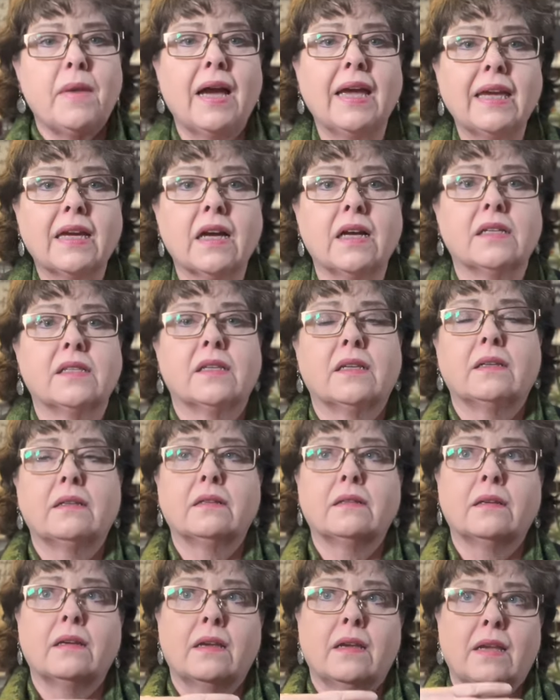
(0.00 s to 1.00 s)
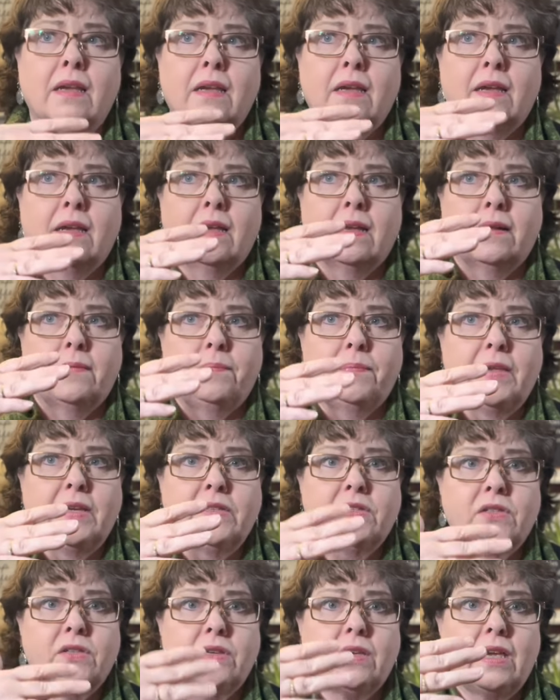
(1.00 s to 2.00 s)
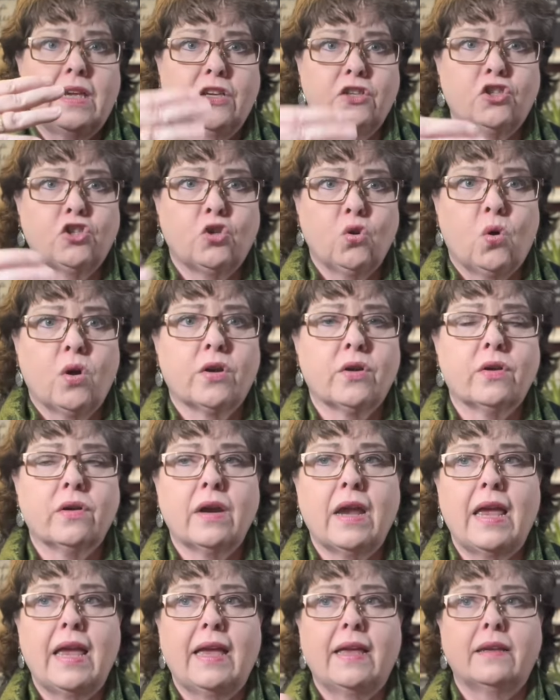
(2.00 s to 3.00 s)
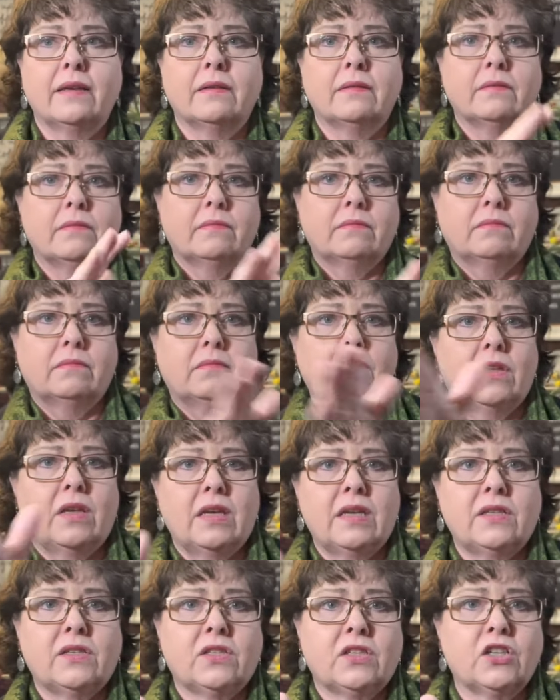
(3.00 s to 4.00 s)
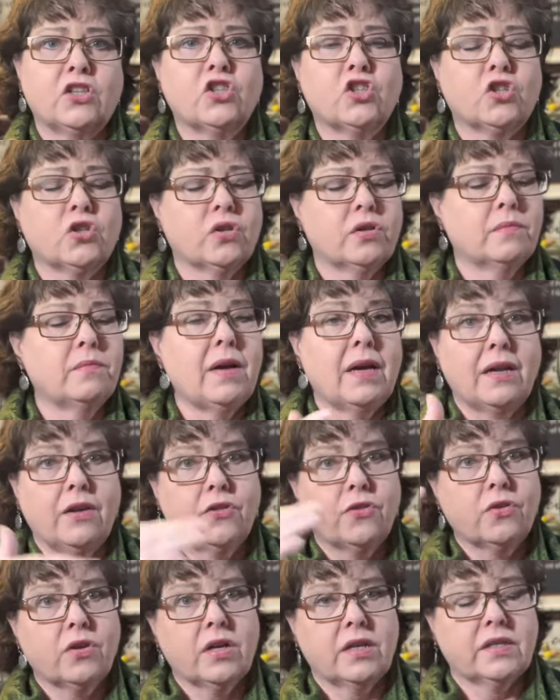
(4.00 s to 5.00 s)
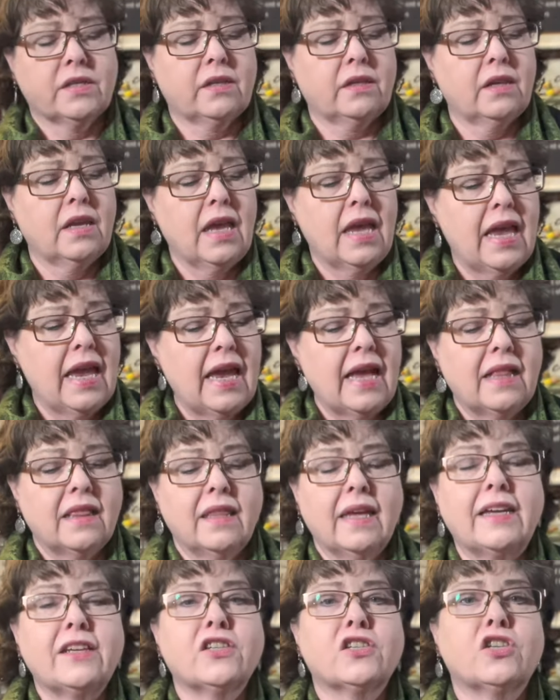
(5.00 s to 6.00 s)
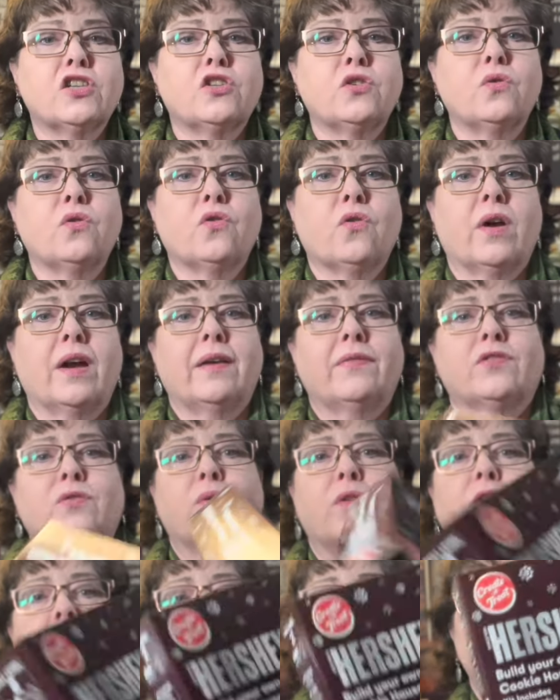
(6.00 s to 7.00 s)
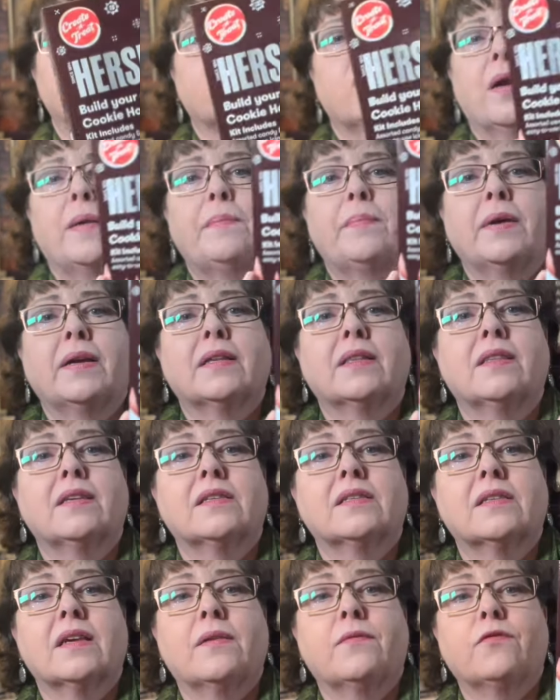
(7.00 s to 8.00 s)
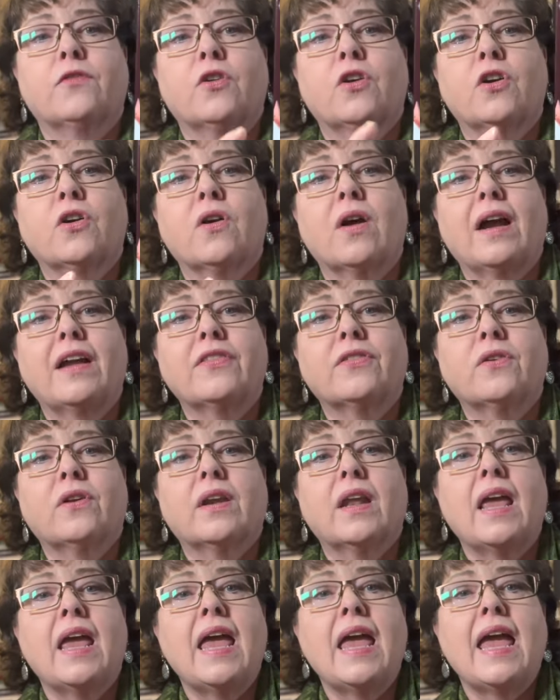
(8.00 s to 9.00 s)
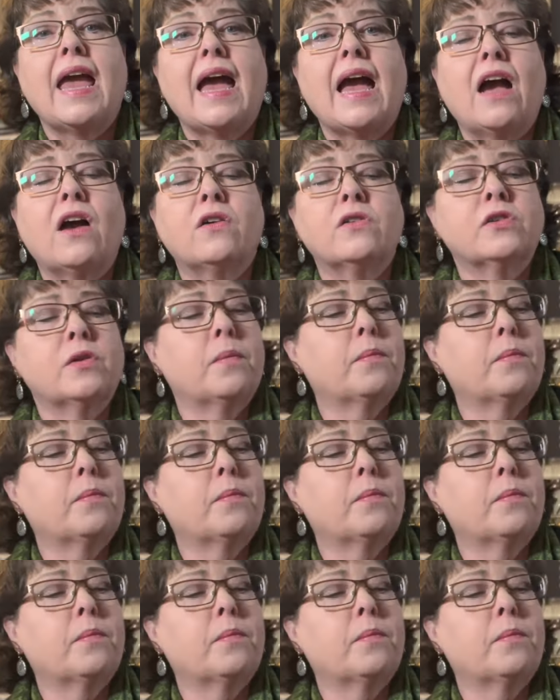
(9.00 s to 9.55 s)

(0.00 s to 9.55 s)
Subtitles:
cousin, it's his daughter, and his sister, my other cousin, likes to do crafts with her. So I picked this up for her. I thought, how